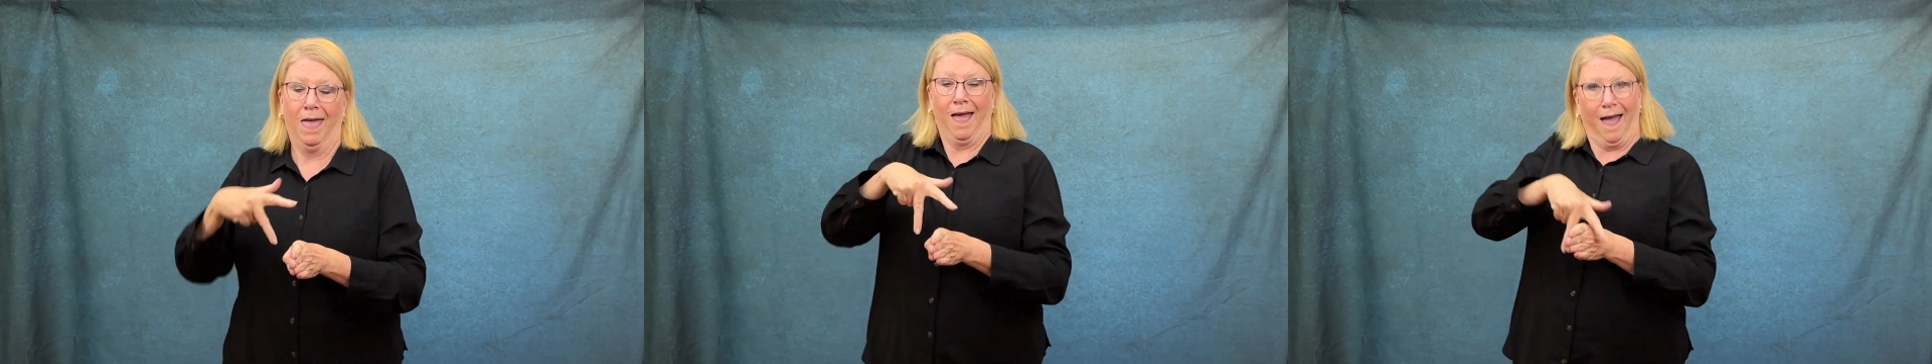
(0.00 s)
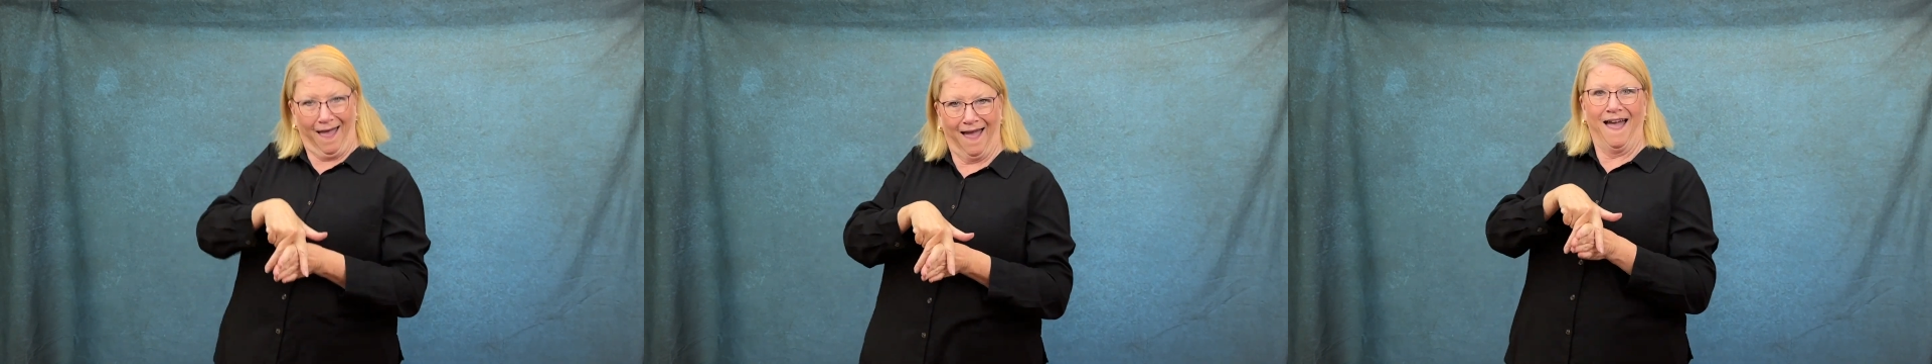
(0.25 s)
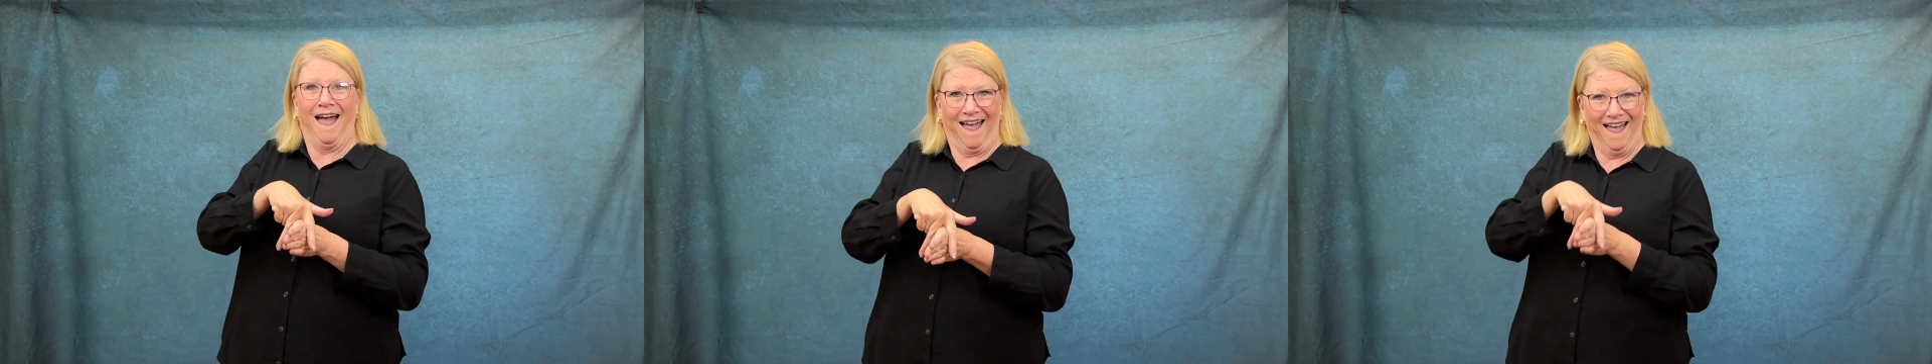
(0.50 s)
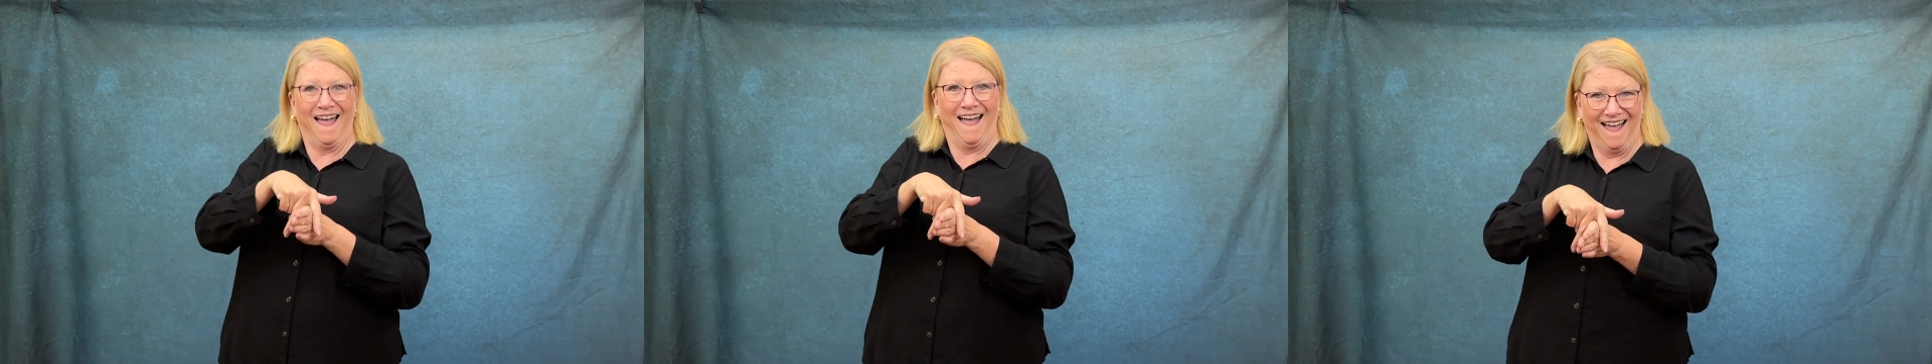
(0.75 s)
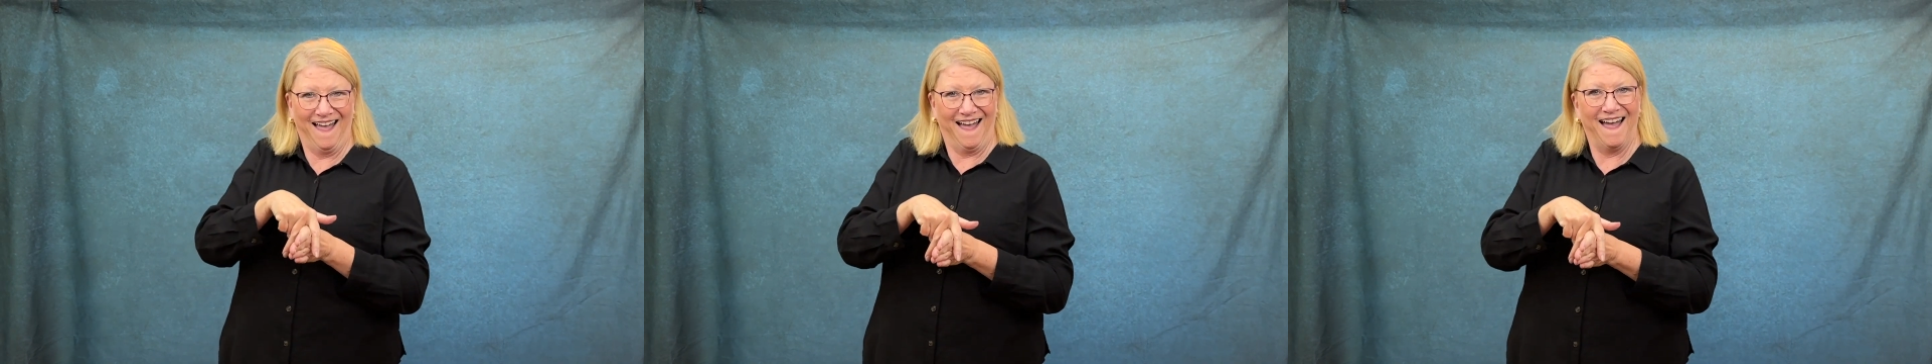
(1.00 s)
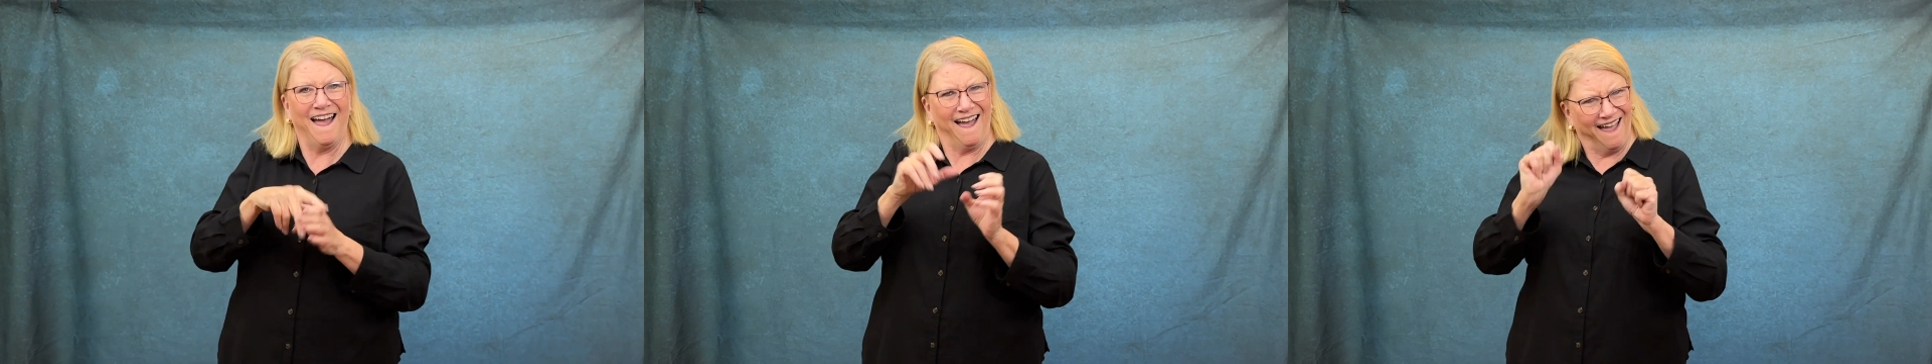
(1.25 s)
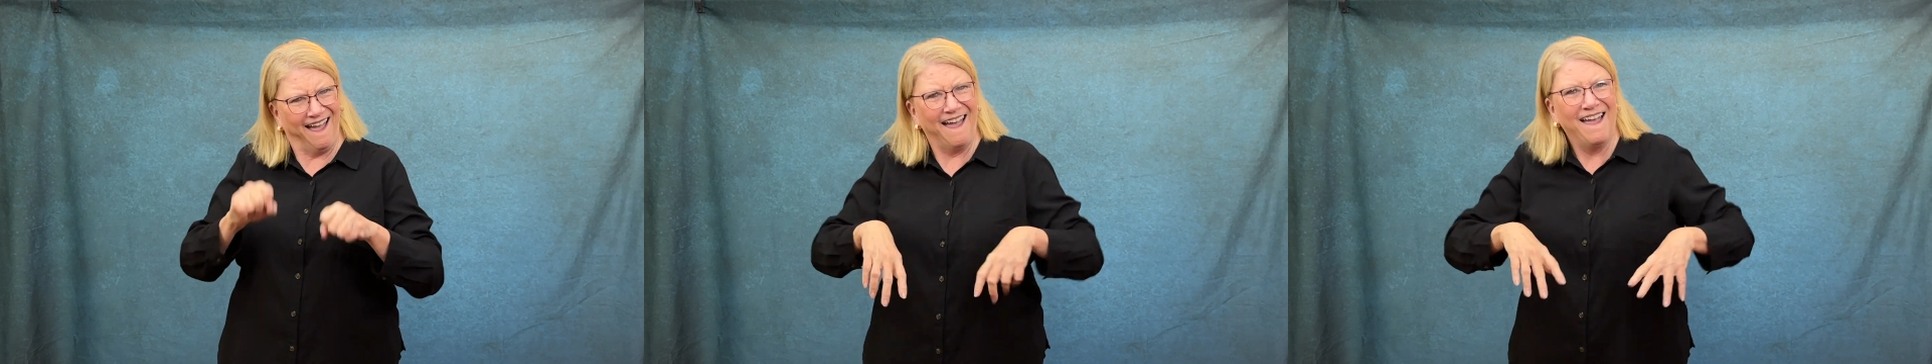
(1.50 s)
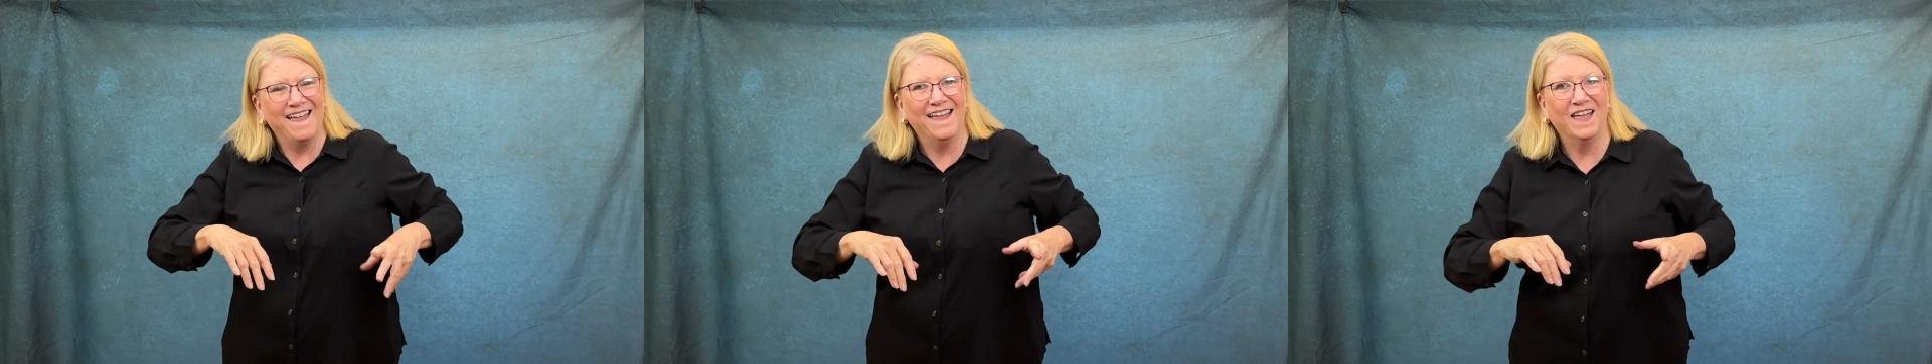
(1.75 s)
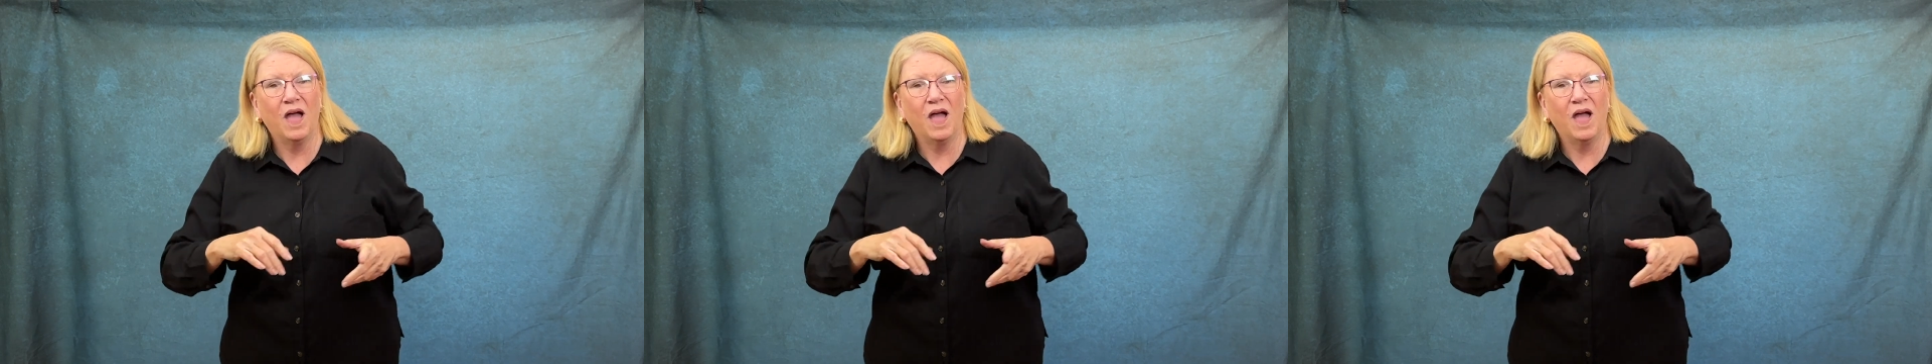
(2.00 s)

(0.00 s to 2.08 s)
with you on an ostrich